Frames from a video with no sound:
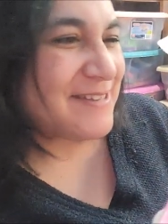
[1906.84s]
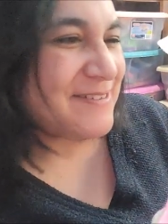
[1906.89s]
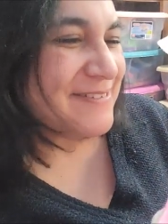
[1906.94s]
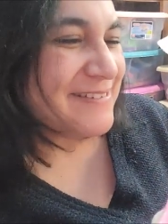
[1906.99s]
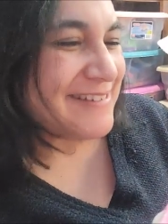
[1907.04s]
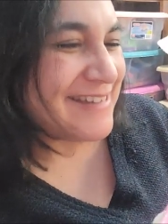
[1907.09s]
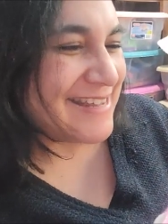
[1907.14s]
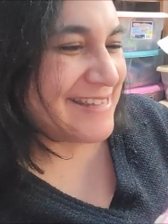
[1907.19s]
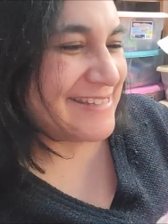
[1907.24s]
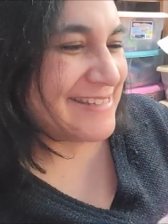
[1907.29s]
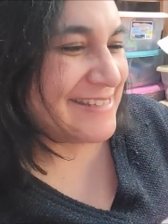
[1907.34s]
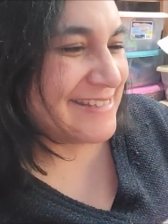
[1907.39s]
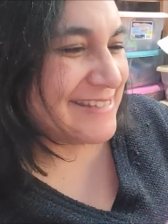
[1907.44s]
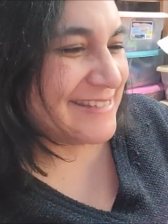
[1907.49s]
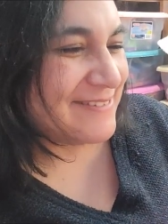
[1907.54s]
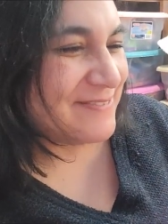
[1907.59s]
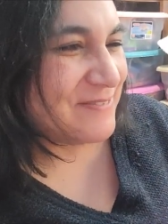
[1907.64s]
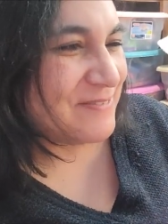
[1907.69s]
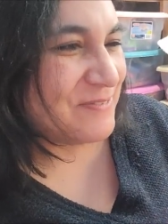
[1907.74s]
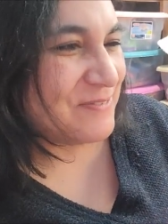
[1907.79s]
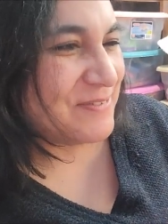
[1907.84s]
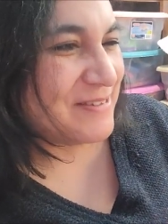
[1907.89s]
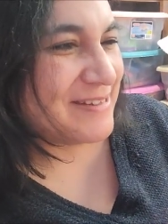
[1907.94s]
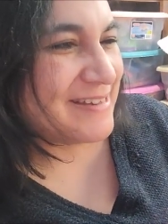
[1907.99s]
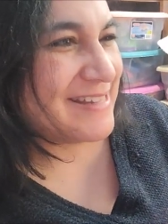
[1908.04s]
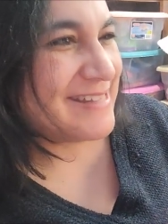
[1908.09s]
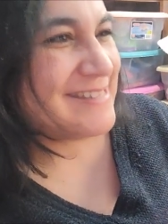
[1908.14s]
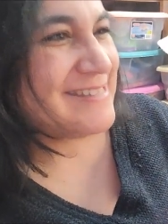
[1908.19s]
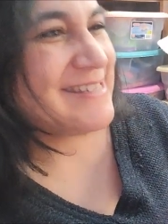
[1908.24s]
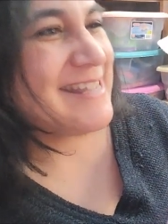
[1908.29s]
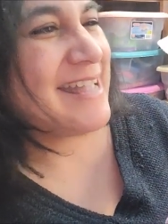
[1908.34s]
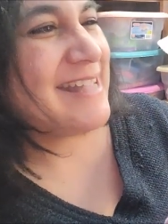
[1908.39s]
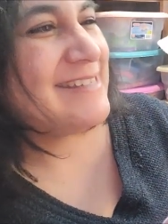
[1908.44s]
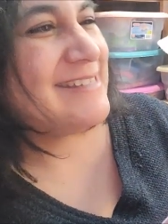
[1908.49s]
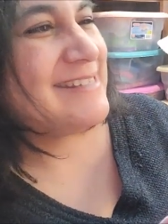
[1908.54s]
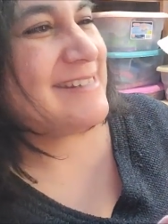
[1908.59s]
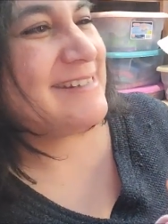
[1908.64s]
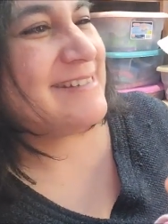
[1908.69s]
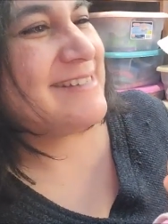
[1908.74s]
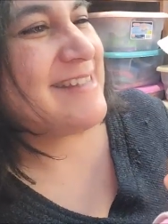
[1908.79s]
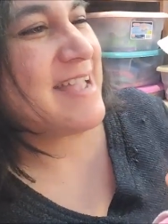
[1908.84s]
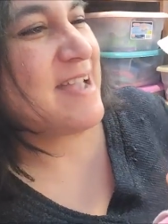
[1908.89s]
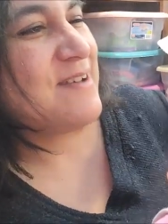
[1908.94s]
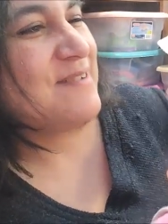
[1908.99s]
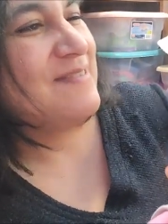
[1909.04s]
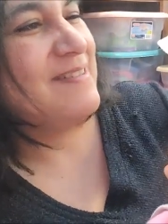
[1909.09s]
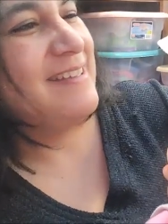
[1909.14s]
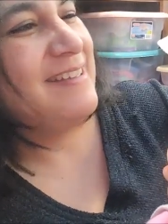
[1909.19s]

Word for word: of cool. I didn't even realize that till now.